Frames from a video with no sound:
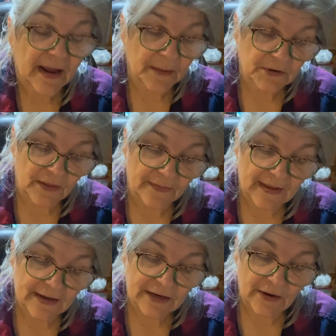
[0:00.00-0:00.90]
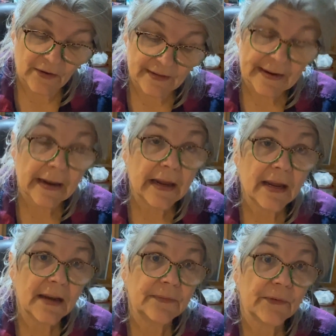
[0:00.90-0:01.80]
I'm going to thank y'all
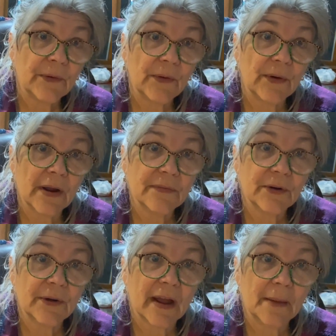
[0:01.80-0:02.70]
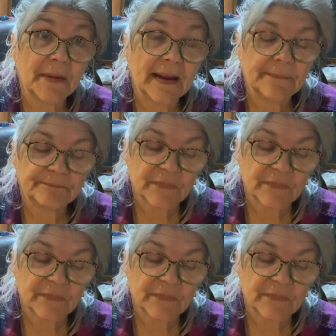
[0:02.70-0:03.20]
again for coming.